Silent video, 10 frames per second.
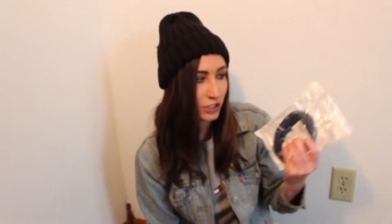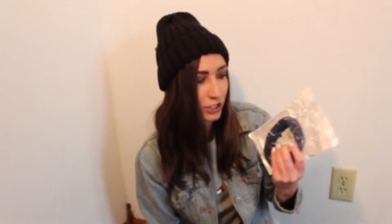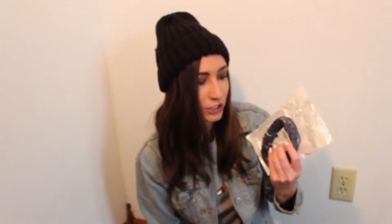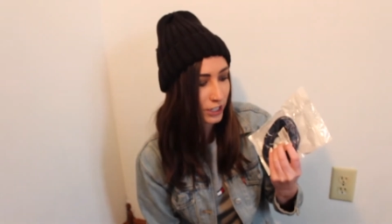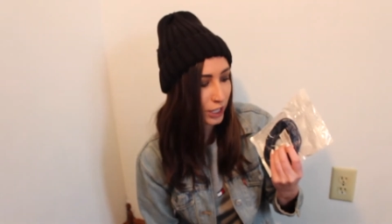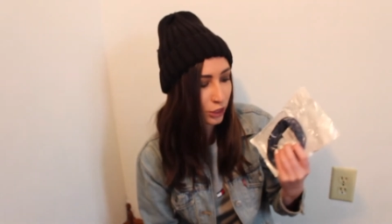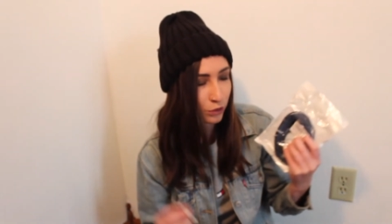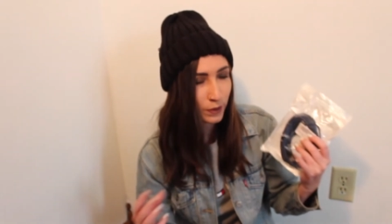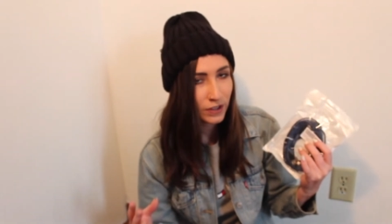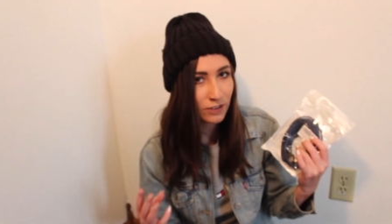There's like
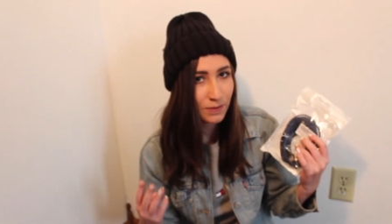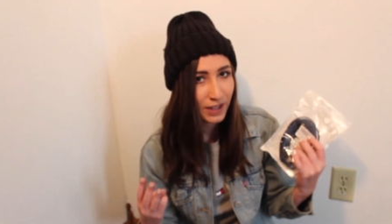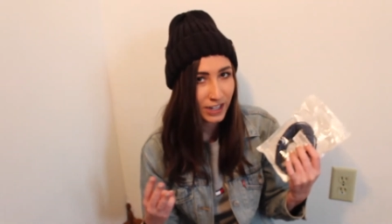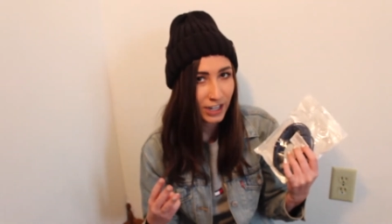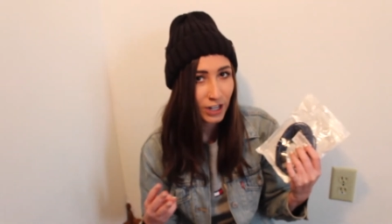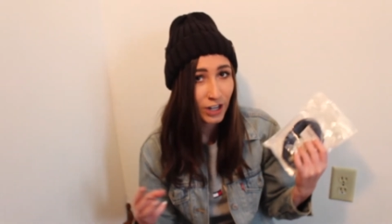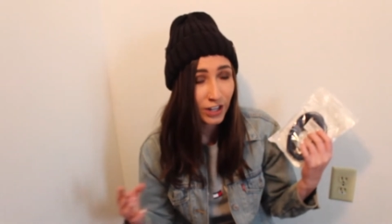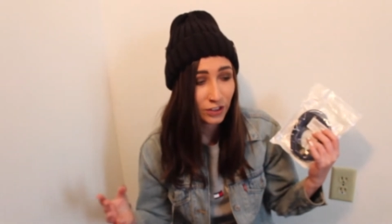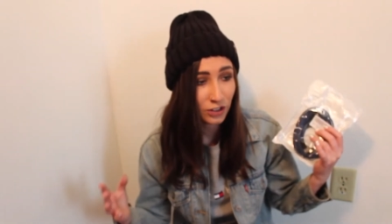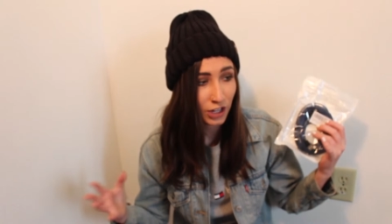three of them in here
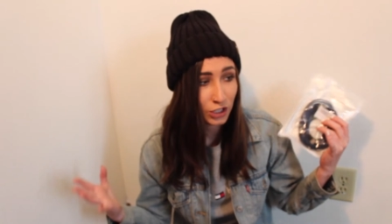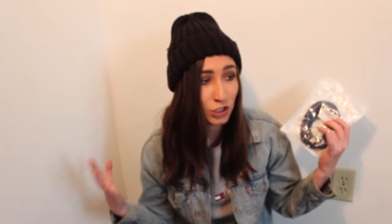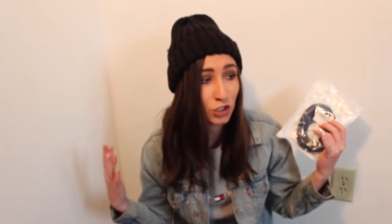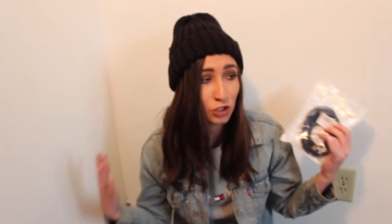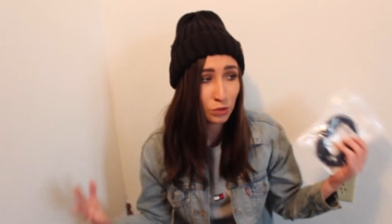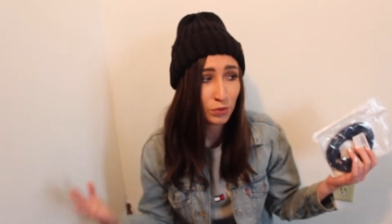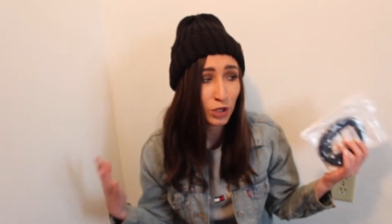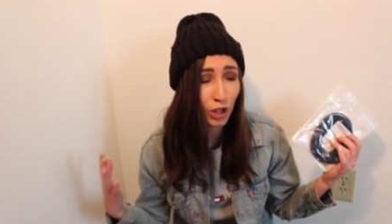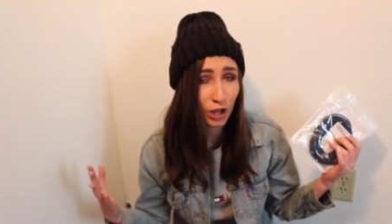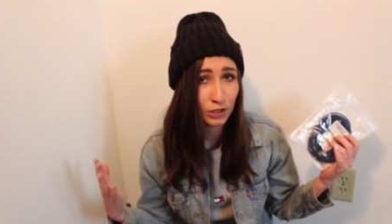and they're like
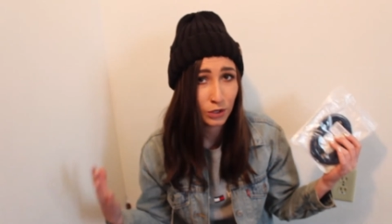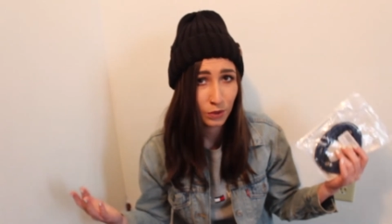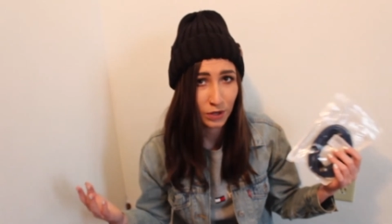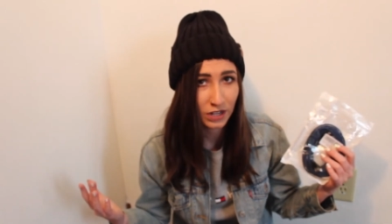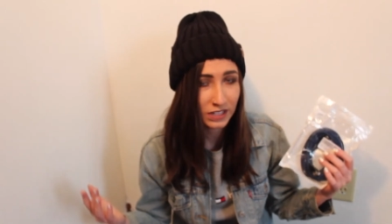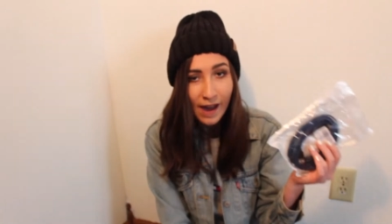super long cords.